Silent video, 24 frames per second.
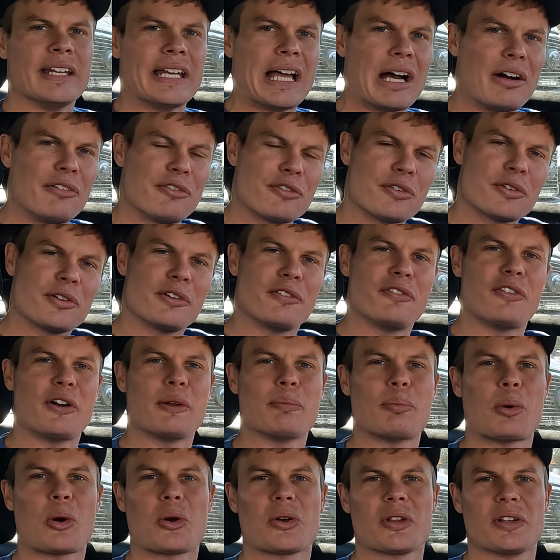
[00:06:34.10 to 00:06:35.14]
Now for the
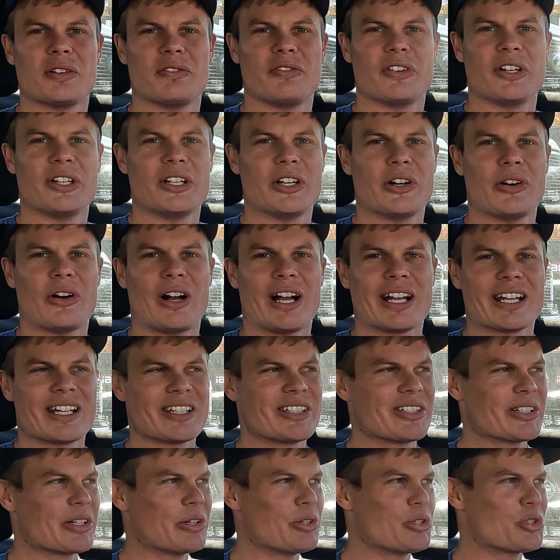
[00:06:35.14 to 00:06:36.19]
fun part of the video, I
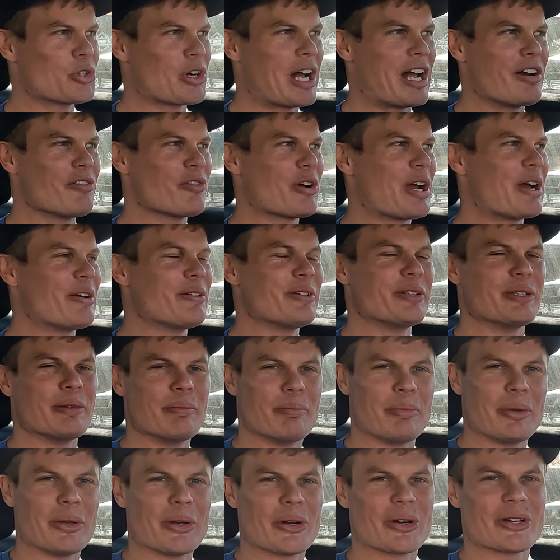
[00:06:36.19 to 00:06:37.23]
get to go drive around in the
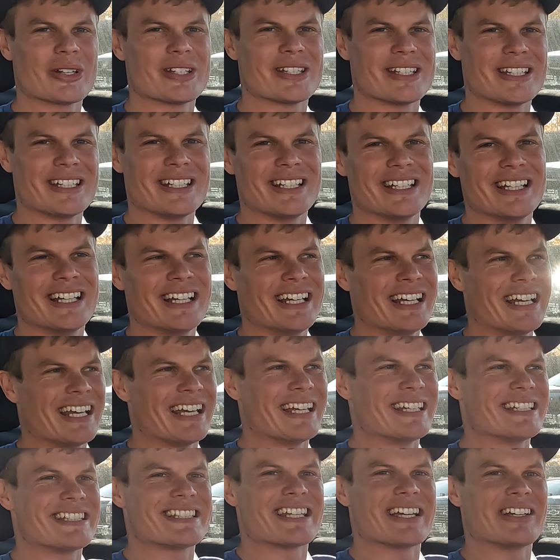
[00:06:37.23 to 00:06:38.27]
BRZ
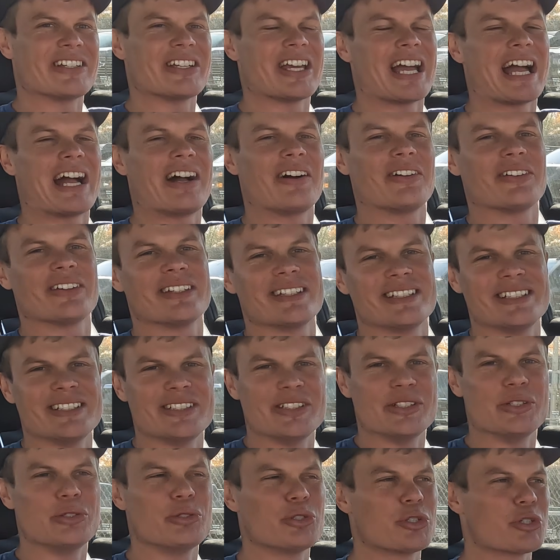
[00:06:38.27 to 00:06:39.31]
and tell you how the
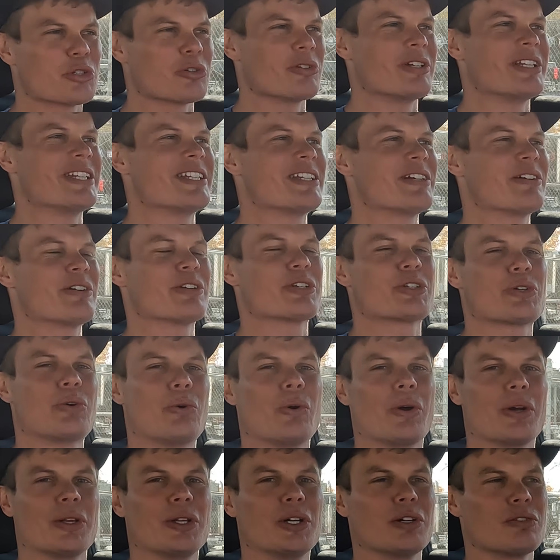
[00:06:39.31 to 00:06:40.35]
new Street Series
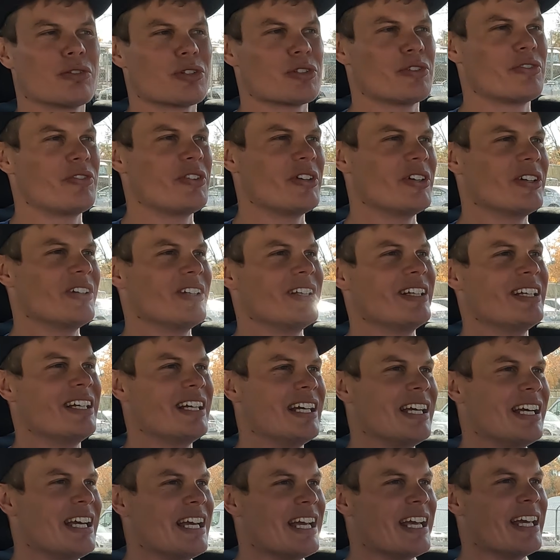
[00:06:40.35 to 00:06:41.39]
coilovers feel.
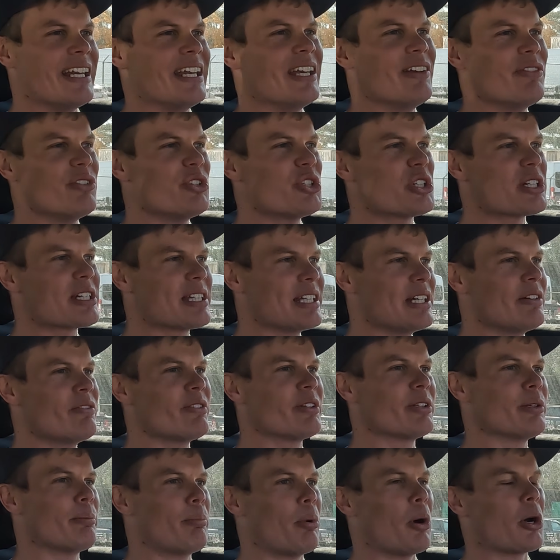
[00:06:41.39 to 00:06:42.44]
And even just
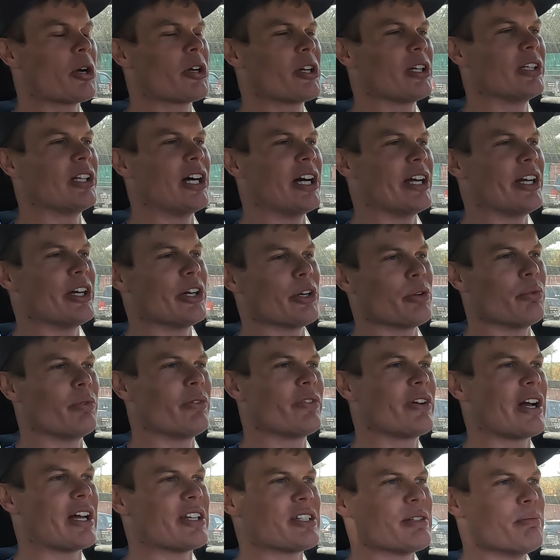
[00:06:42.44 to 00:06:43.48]
leaving the parking lot here,
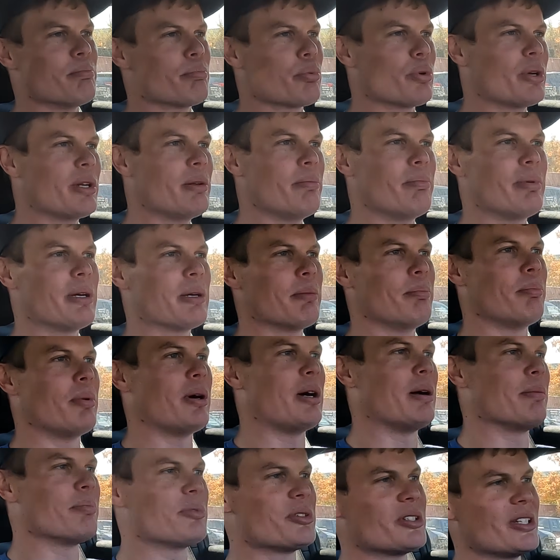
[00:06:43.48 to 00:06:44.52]
we've got some pretty big
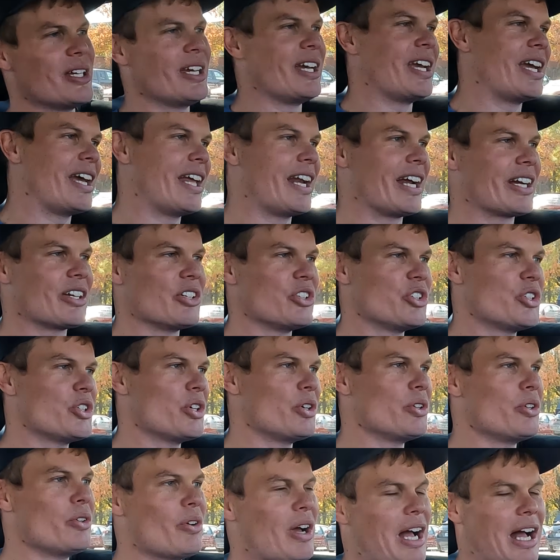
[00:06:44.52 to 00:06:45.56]
bumps, and I can
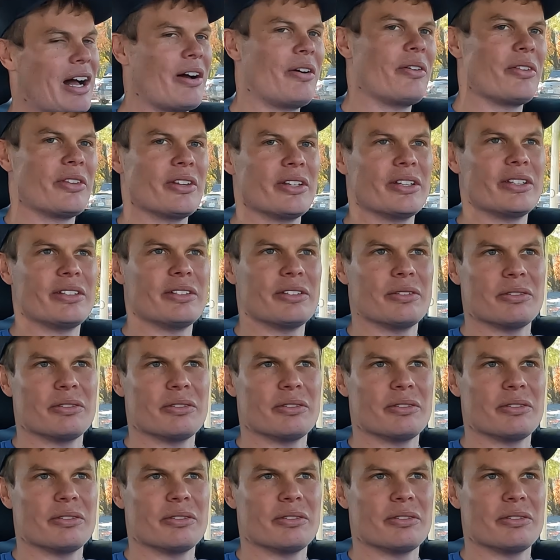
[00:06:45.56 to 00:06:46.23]
show you how the